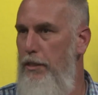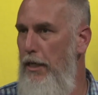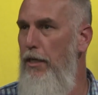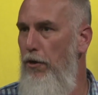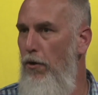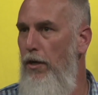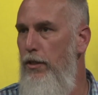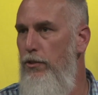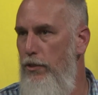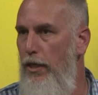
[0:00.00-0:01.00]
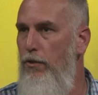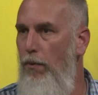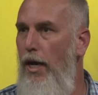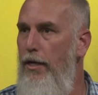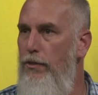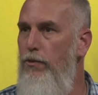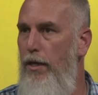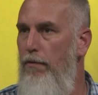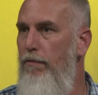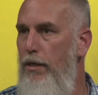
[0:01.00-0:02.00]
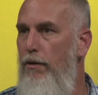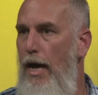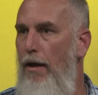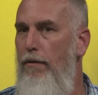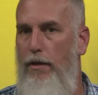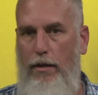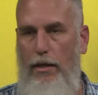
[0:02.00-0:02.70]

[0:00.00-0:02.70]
taking it all in, just like the Y is, trying to figure out